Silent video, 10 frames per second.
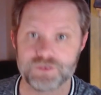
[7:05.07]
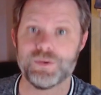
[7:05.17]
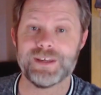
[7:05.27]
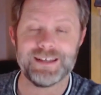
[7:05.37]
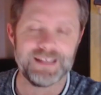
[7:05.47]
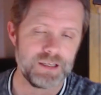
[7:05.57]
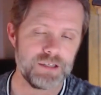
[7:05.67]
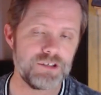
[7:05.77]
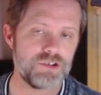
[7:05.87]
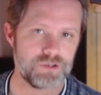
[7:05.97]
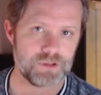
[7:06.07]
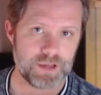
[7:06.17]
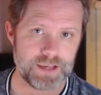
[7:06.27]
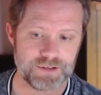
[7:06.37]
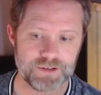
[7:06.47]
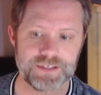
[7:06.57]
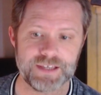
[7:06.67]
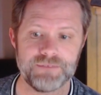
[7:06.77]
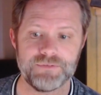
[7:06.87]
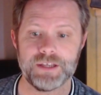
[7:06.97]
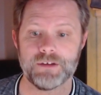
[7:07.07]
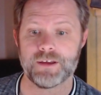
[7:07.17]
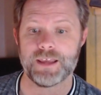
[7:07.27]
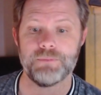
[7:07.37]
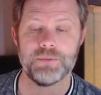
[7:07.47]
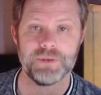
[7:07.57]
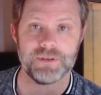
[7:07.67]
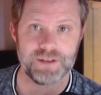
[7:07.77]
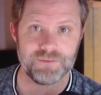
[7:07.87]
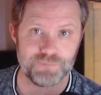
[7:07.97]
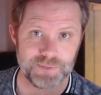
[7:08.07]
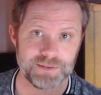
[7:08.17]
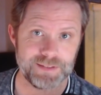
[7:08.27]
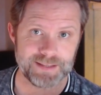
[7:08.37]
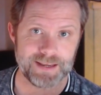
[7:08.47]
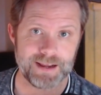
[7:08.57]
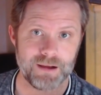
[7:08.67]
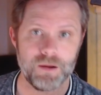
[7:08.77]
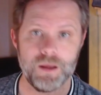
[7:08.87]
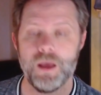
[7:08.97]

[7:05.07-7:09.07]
we can internalize our safety and our capability of building that out.